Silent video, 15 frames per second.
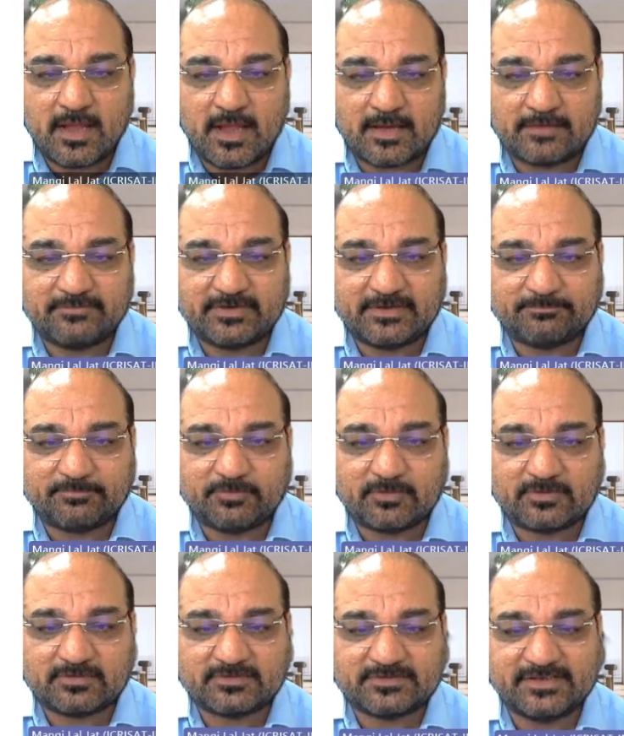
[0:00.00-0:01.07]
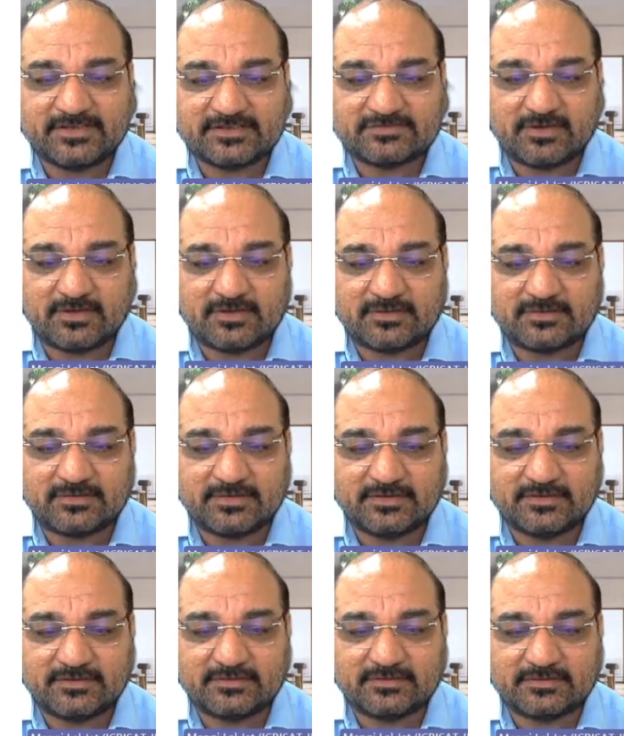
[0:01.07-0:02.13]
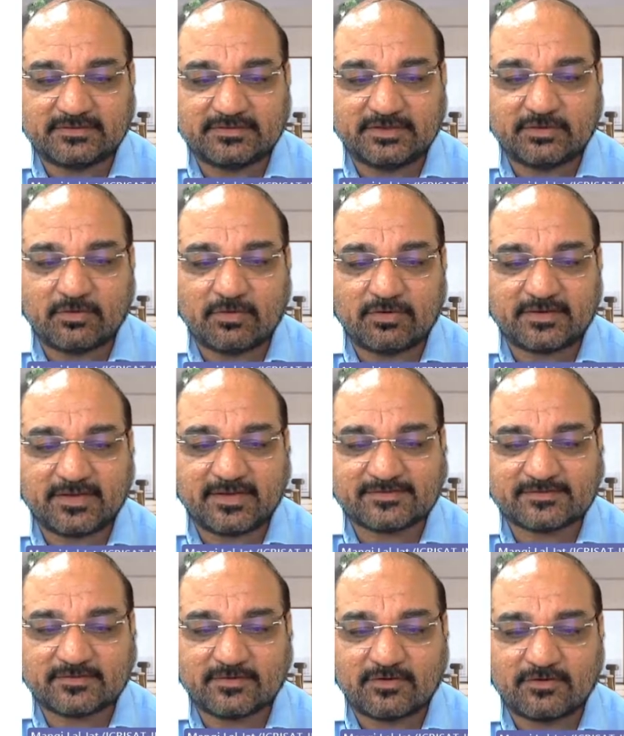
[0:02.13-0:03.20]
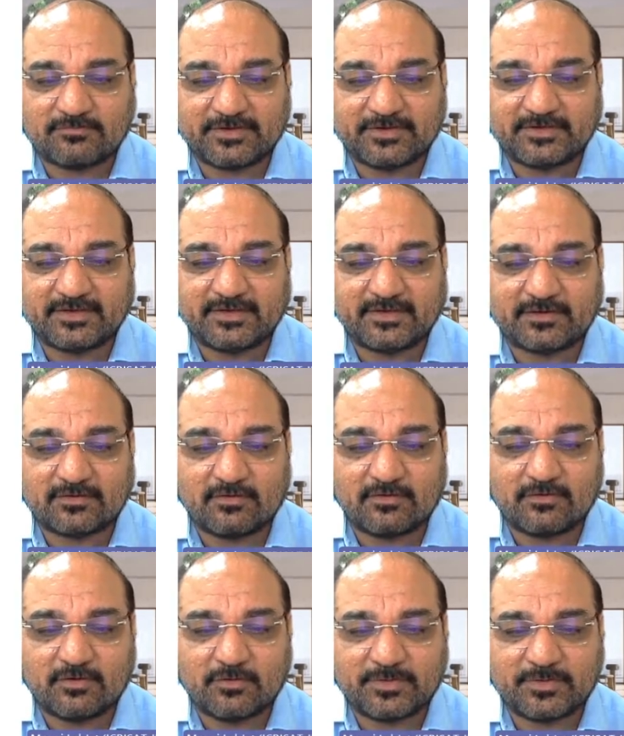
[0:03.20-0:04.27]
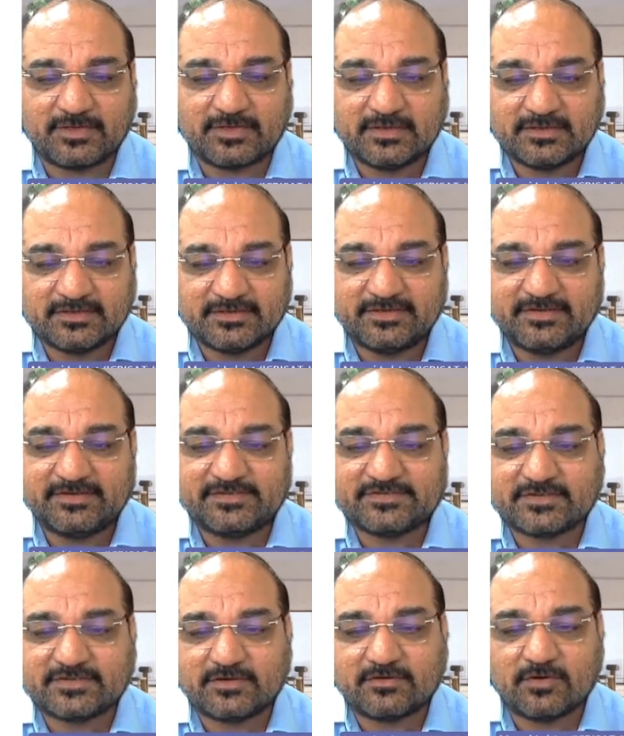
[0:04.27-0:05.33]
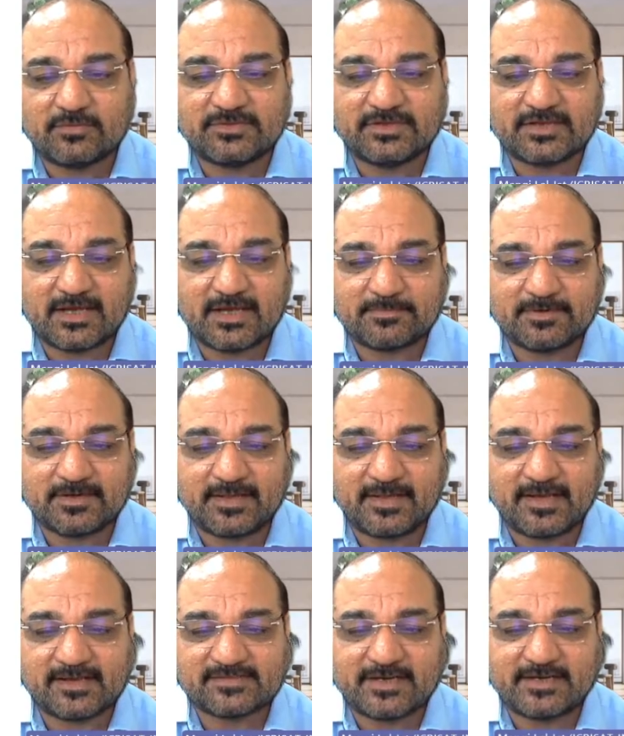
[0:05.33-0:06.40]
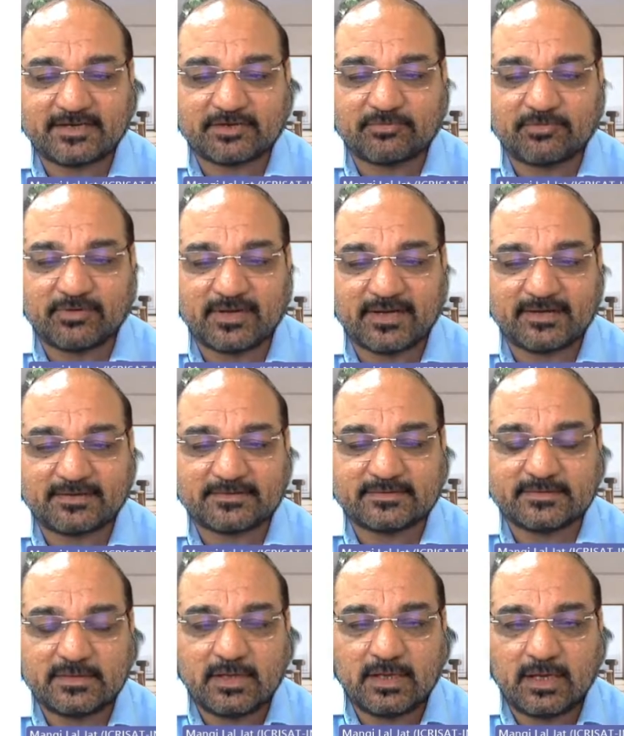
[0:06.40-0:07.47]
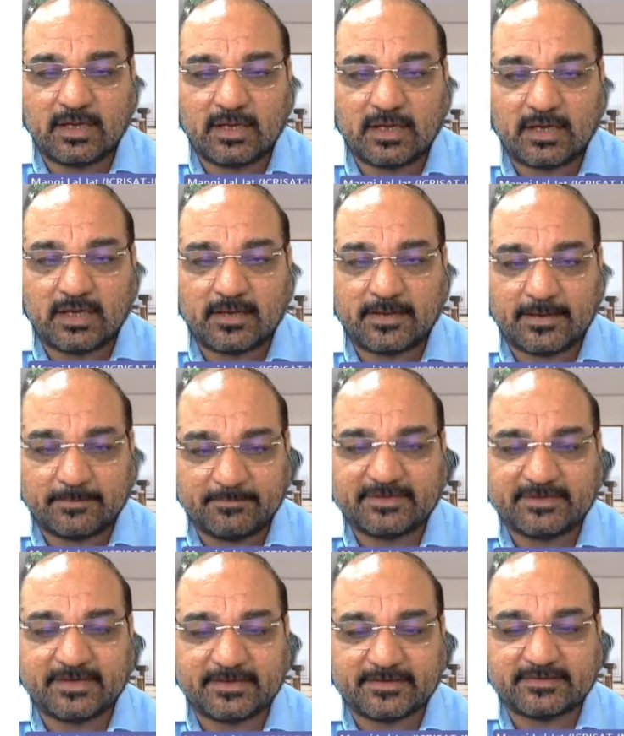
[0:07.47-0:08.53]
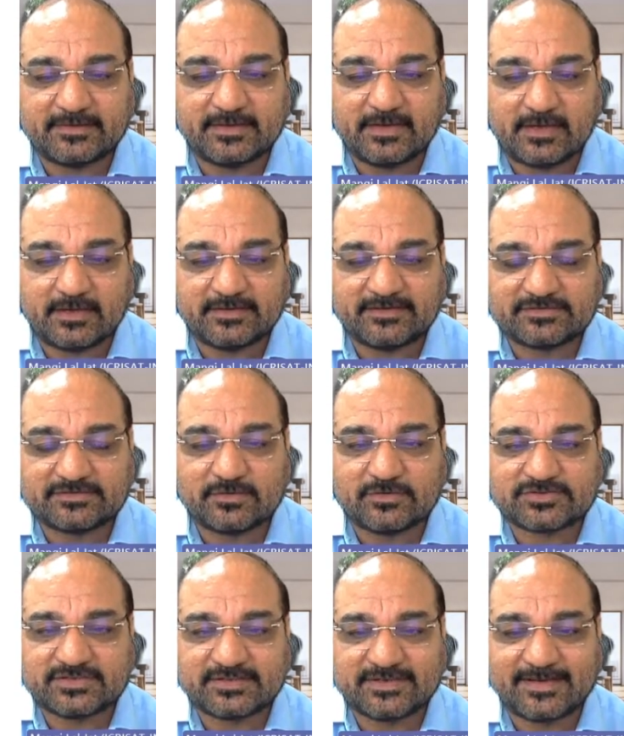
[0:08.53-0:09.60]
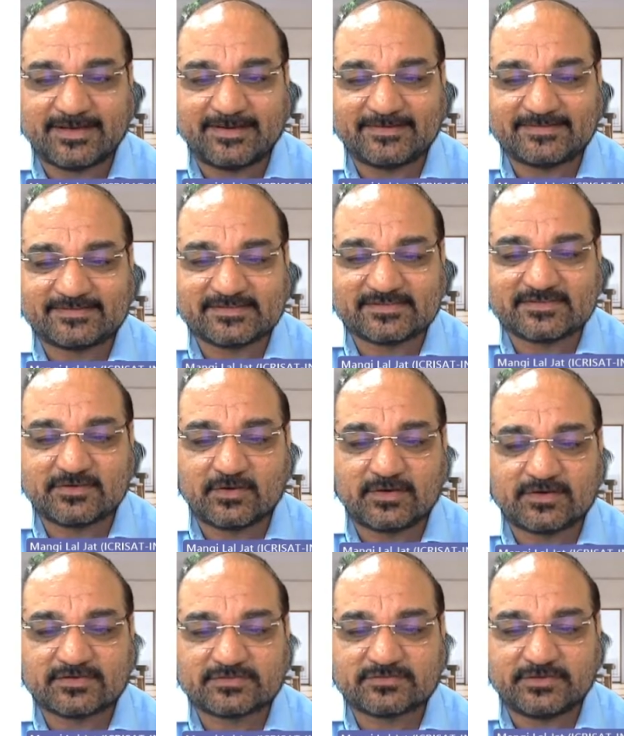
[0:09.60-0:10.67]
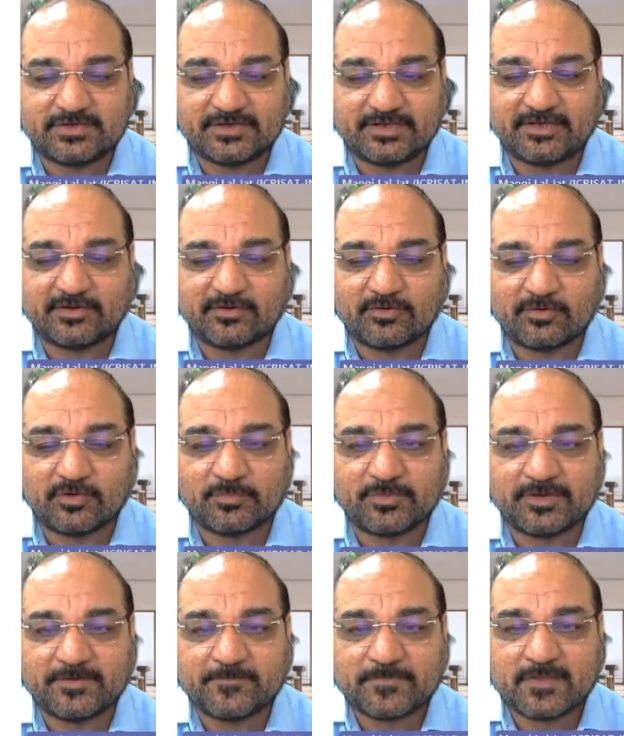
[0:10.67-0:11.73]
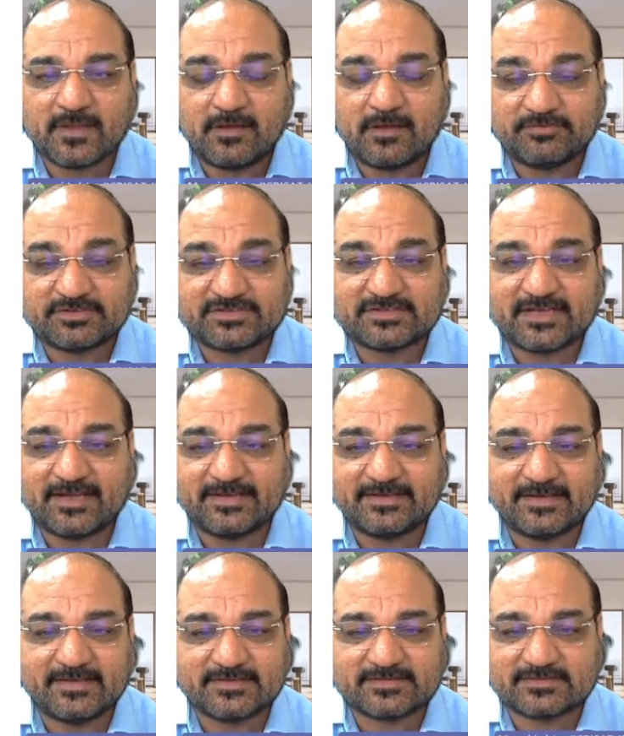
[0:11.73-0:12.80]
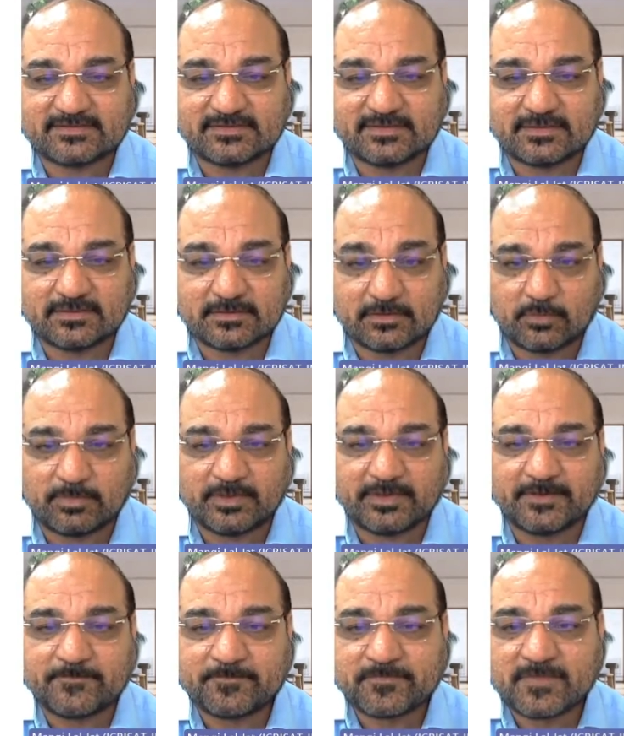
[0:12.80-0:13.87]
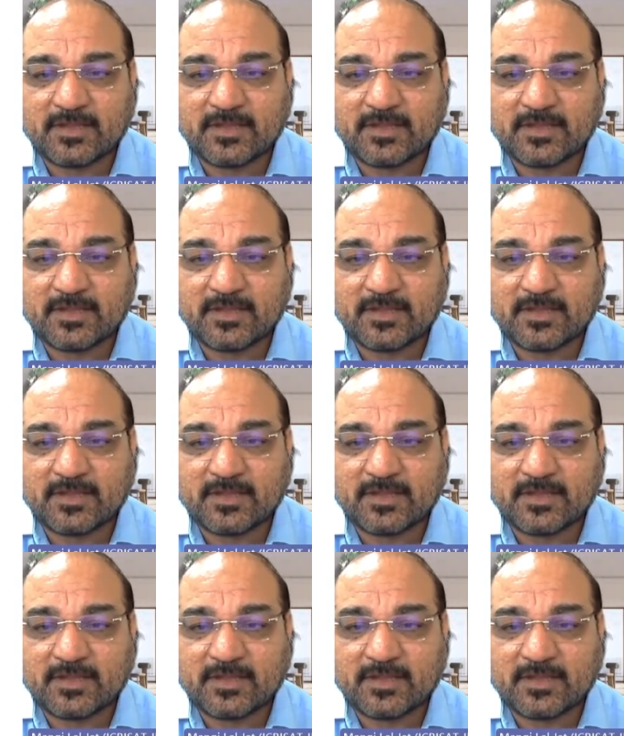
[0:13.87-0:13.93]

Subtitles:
And we put this one in the context of Indian economy. Each ton of the carbon dioxide equivalent emitted is costing $86 to Indian economy, which is highest globally.